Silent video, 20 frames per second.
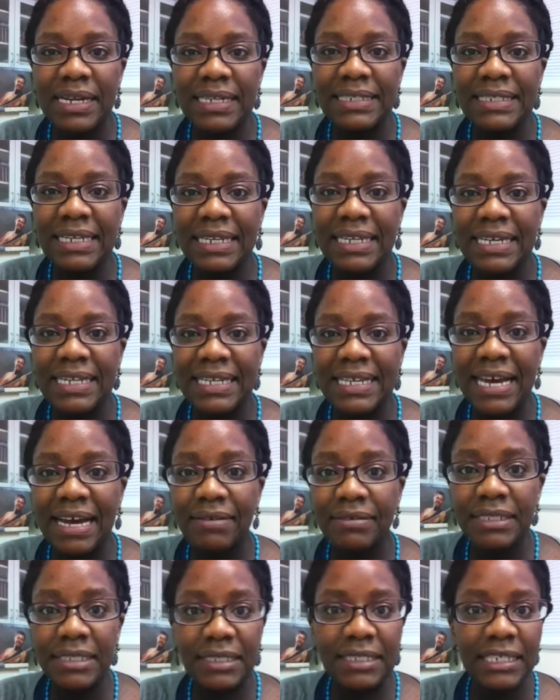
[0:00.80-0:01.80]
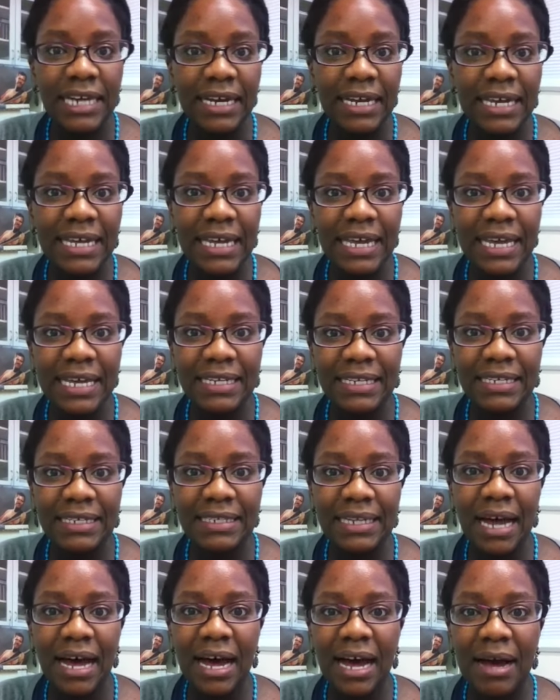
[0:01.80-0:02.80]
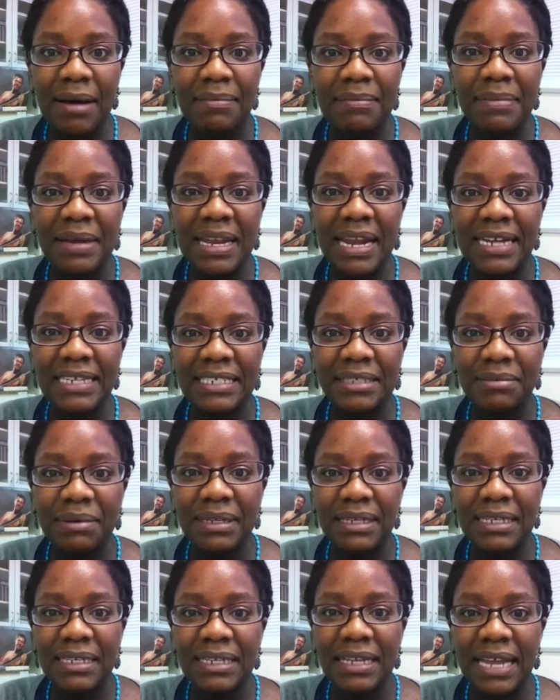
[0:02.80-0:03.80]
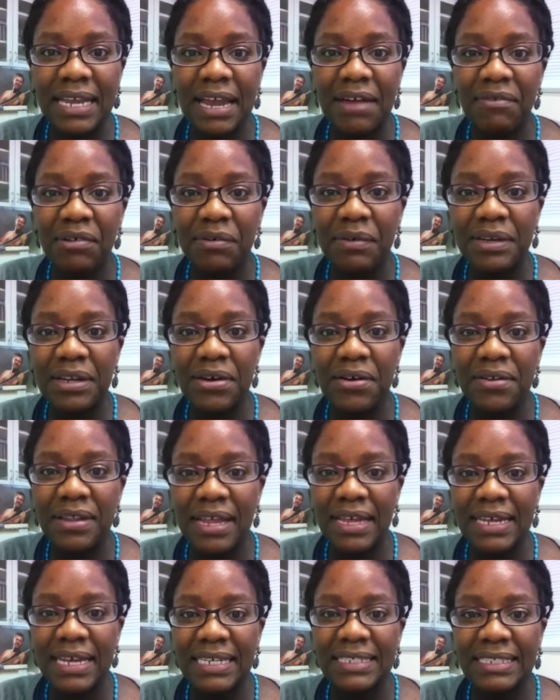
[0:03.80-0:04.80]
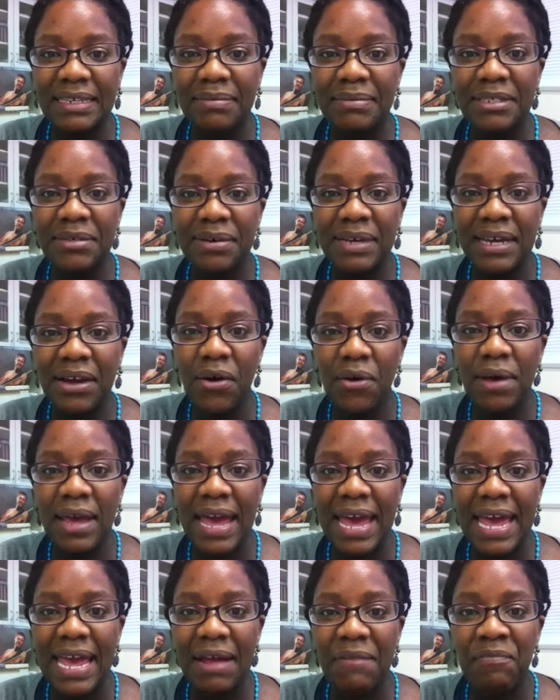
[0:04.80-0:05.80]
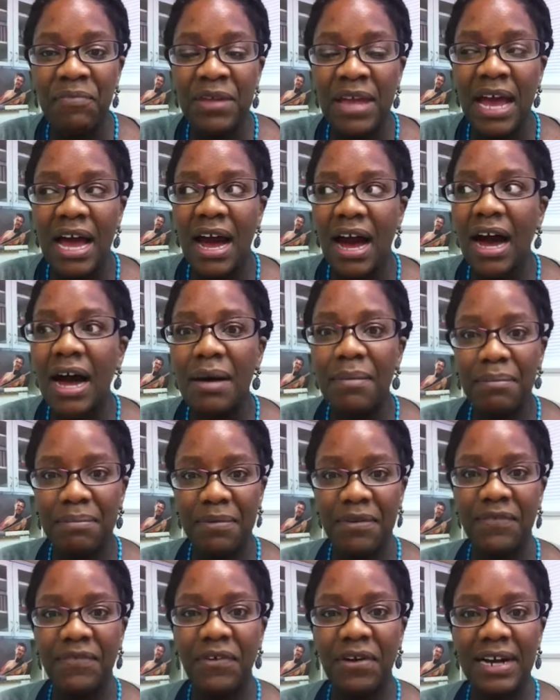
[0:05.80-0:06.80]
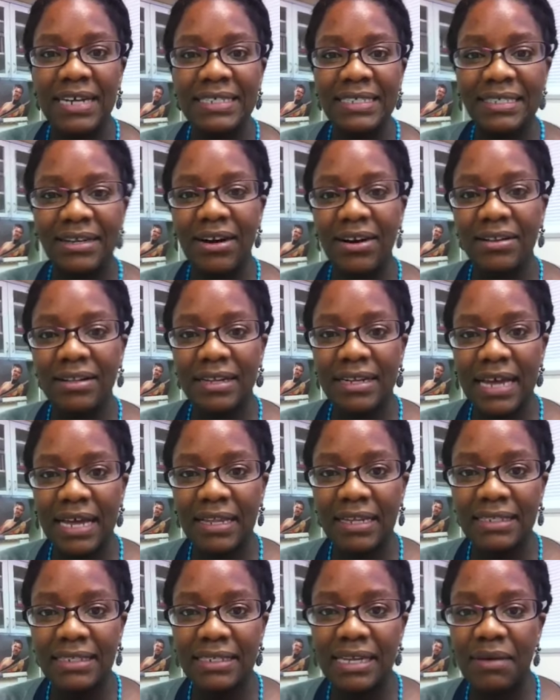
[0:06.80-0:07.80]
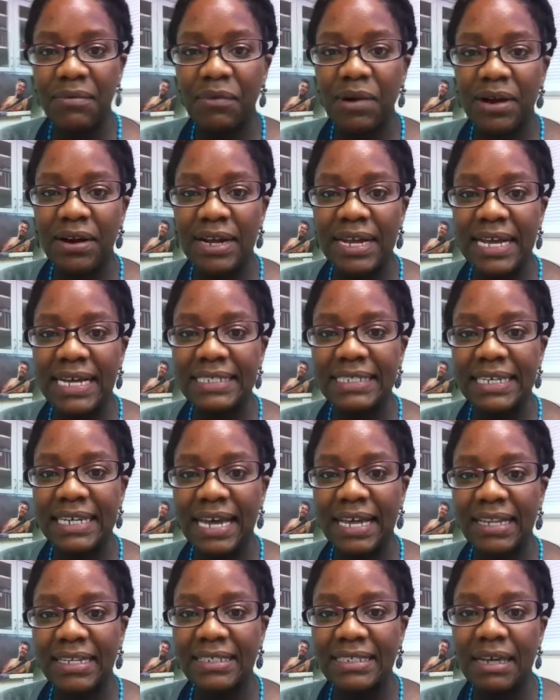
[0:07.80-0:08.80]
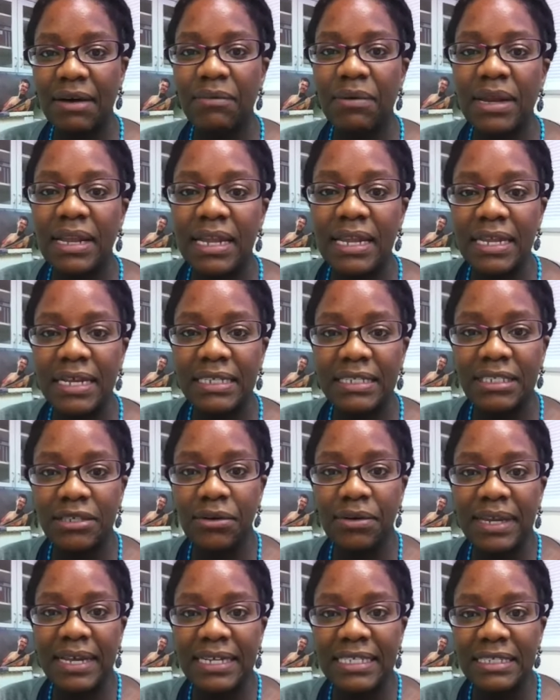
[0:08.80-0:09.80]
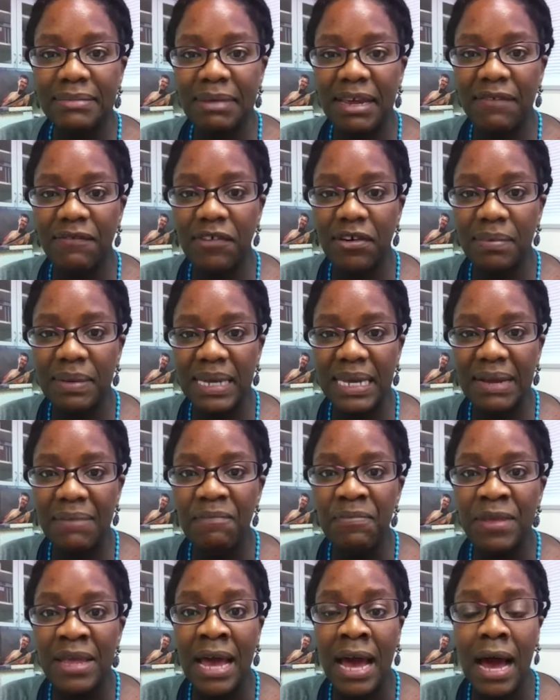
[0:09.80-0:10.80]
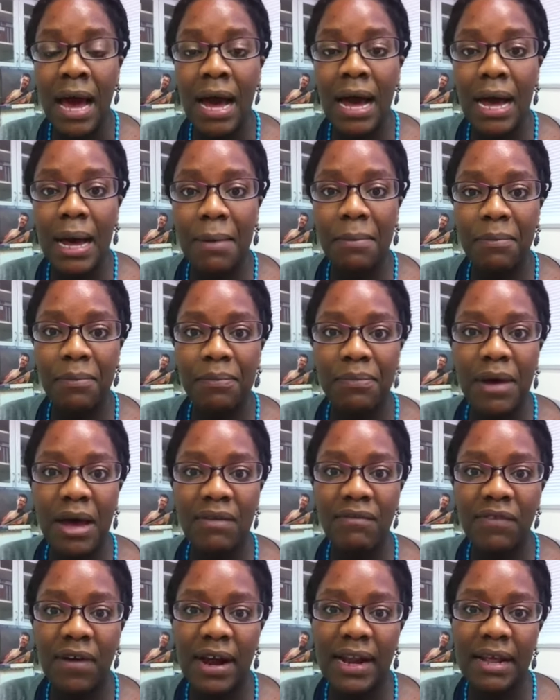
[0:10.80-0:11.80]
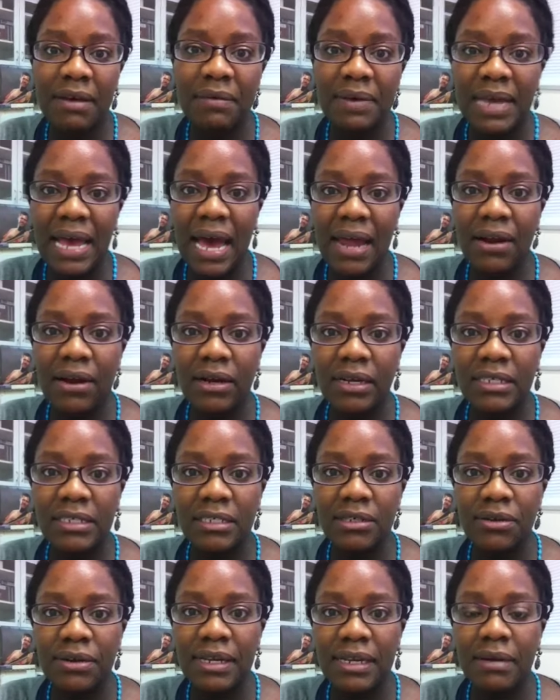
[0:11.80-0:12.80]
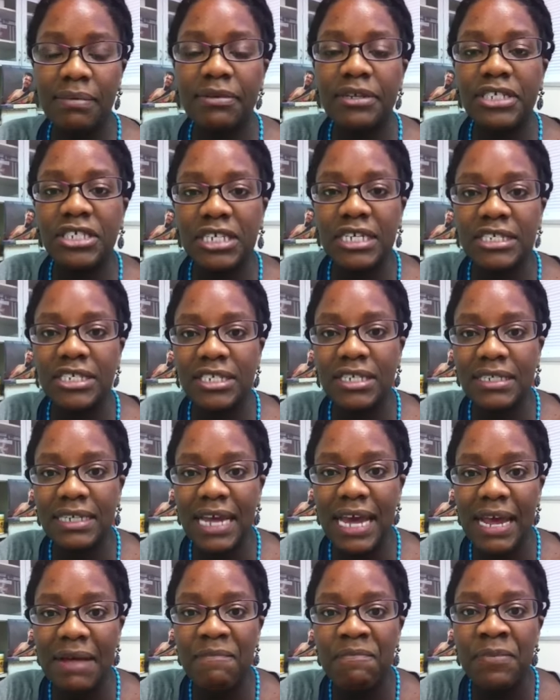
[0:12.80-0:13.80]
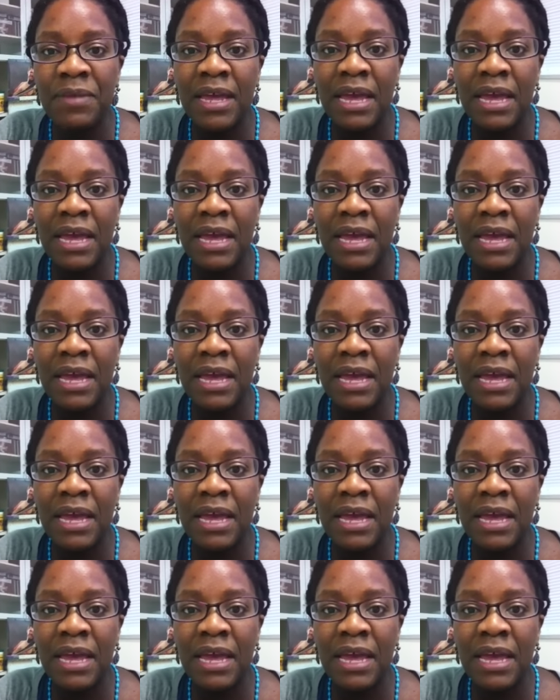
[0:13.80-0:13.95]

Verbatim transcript: It's Alethea. I was just checking in, um, and I just wanted to let everyone know that, yes, I'm doing okay. Um, before I start, the necklace that I'm wearing is a necklace that one of the custodians made for me. Um, on Friday, we had our Custodian Appreciation Day.